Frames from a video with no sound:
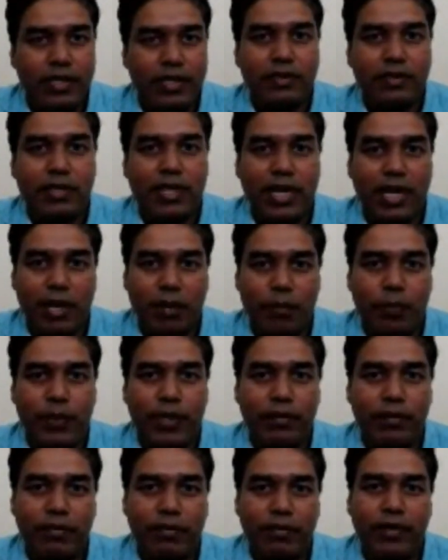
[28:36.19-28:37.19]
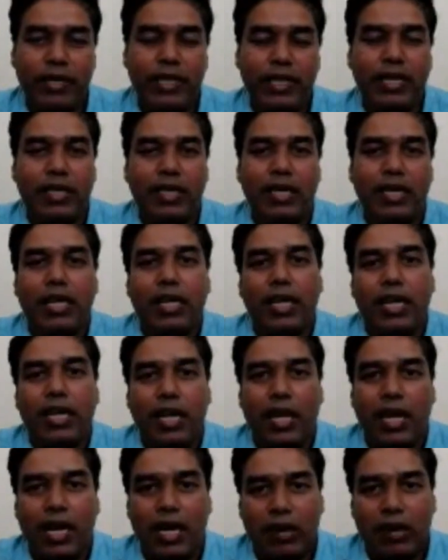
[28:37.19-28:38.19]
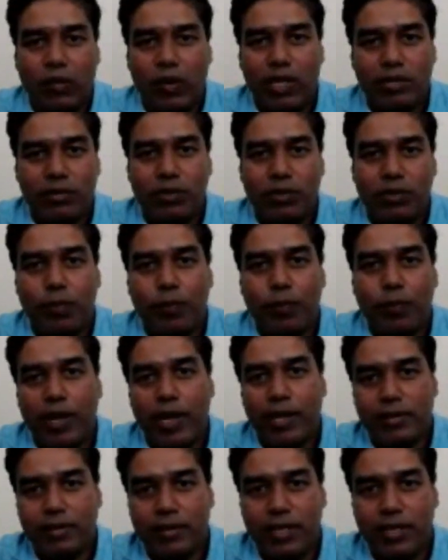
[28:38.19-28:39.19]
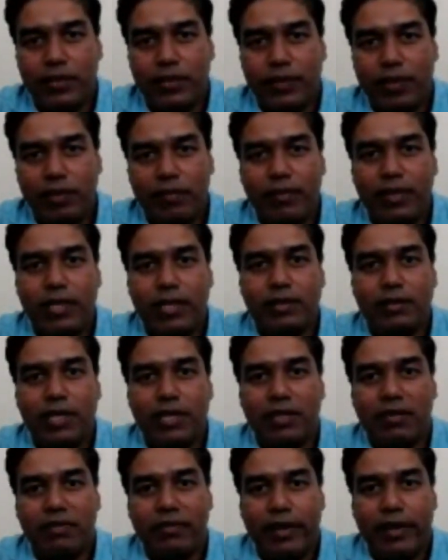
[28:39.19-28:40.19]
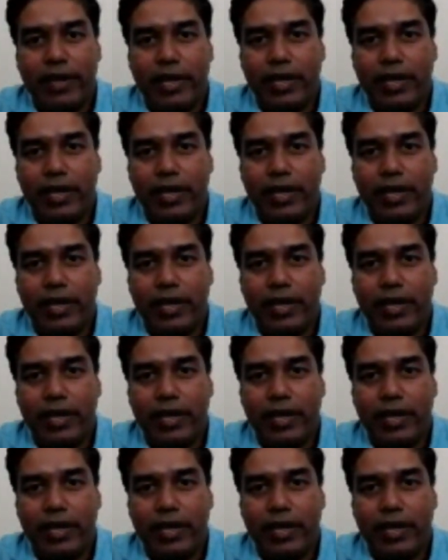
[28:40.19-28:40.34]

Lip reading: and once you pass it, you will be certified as a level 3